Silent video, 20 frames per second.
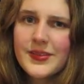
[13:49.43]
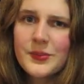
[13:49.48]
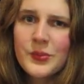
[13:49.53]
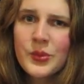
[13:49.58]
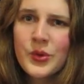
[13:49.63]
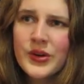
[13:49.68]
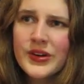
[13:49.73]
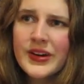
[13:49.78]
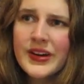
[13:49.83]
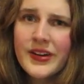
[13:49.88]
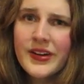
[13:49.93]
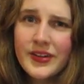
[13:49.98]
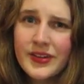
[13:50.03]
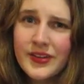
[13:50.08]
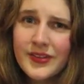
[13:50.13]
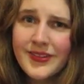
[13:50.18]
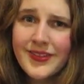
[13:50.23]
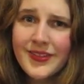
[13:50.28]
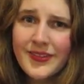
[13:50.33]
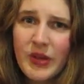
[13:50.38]
more
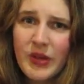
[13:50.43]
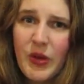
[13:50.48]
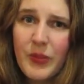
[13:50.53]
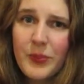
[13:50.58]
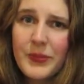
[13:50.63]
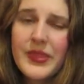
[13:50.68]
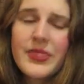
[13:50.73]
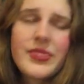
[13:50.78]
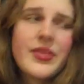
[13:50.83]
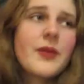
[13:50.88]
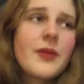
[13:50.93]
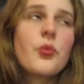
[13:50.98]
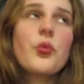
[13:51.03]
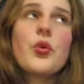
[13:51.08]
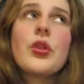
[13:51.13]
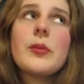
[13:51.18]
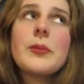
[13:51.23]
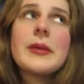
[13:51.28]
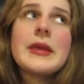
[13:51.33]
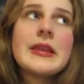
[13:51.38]
character development that
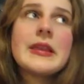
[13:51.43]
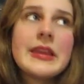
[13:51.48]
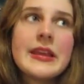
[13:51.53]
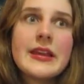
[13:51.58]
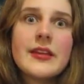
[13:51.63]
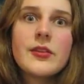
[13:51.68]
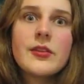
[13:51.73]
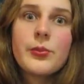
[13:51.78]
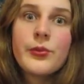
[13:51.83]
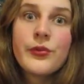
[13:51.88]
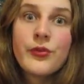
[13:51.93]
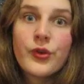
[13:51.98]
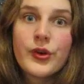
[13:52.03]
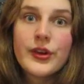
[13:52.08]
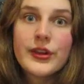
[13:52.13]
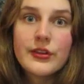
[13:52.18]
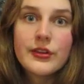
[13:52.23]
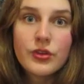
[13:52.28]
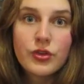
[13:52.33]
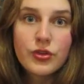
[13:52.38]
Willoughby needs before
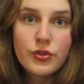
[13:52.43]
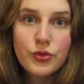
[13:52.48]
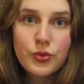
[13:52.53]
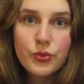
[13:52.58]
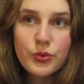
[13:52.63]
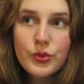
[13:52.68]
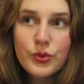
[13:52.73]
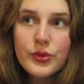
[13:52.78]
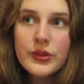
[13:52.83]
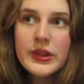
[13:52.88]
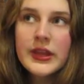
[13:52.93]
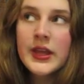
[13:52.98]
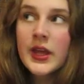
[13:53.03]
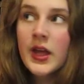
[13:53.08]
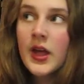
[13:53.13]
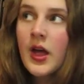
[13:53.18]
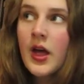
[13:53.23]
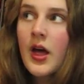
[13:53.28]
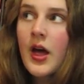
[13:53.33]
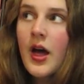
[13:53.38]
he is truly
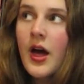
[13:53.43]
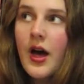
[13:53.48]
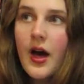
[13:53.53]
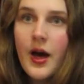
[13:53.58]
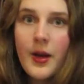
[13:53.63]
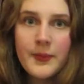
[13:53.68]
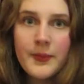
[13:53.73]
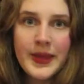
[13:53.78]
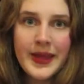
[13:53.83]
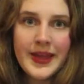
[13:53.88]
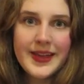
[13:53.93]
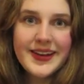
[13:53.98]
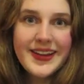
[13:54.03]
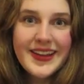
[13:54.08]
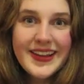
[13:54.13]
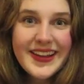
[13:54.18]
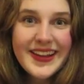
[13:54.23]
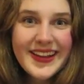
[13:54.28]
a man.